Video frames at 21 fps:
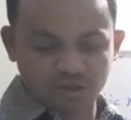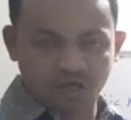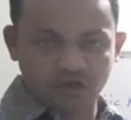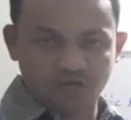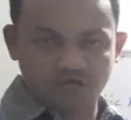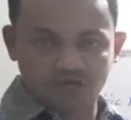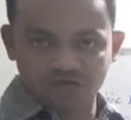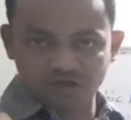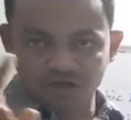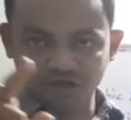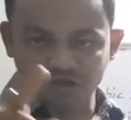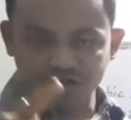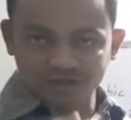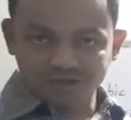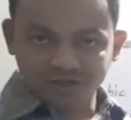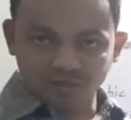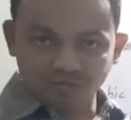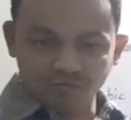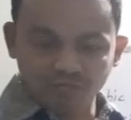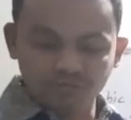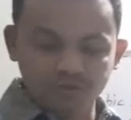after
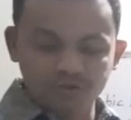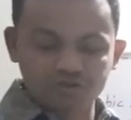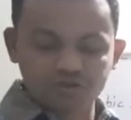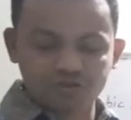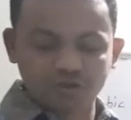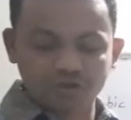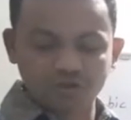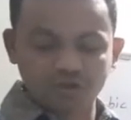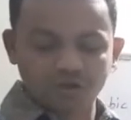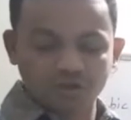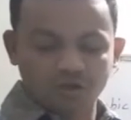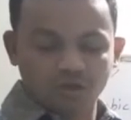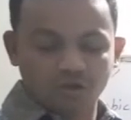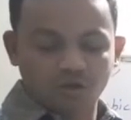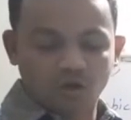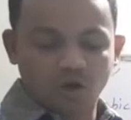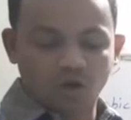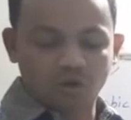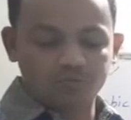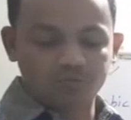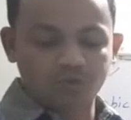completion
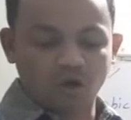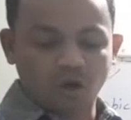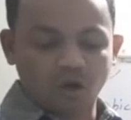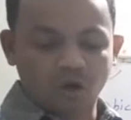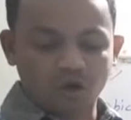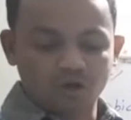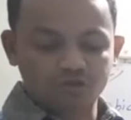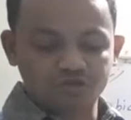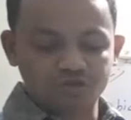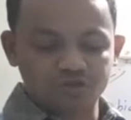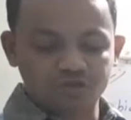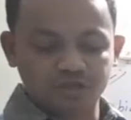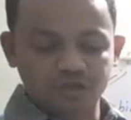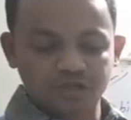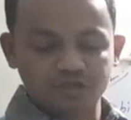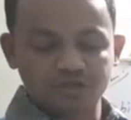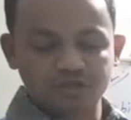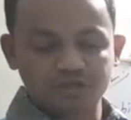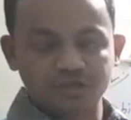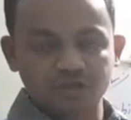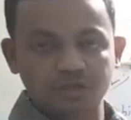of the
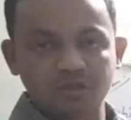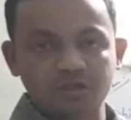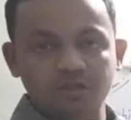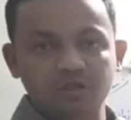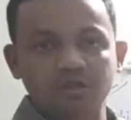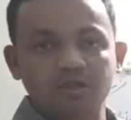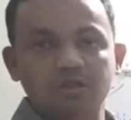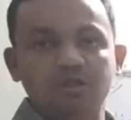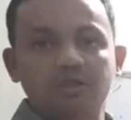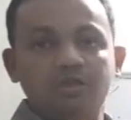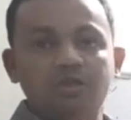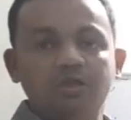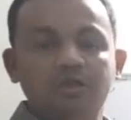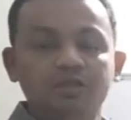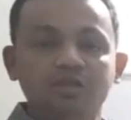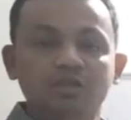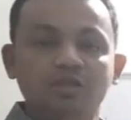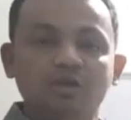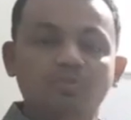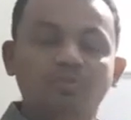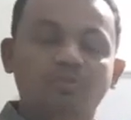oxidation in
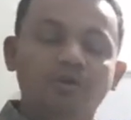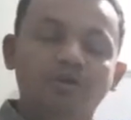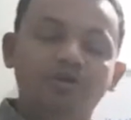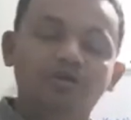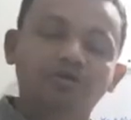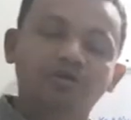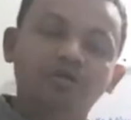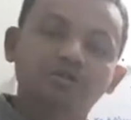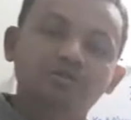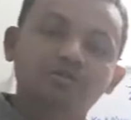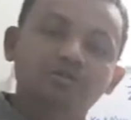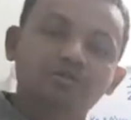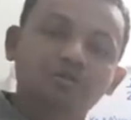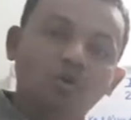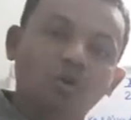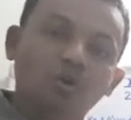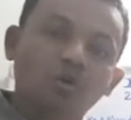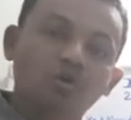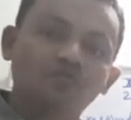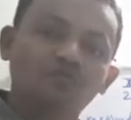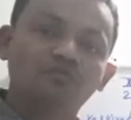the presence
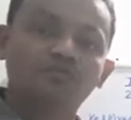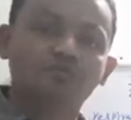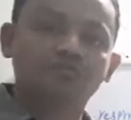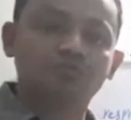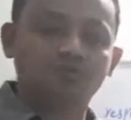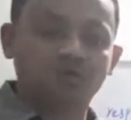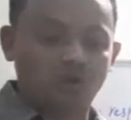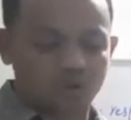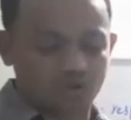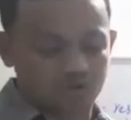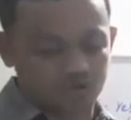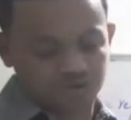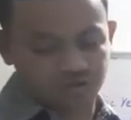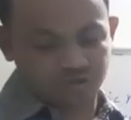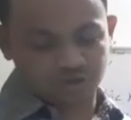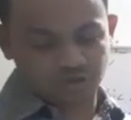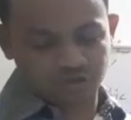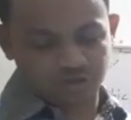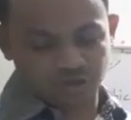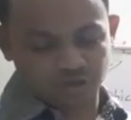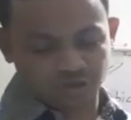of
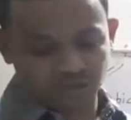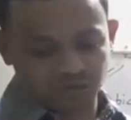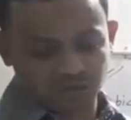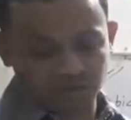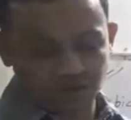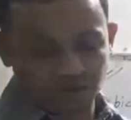oxygen.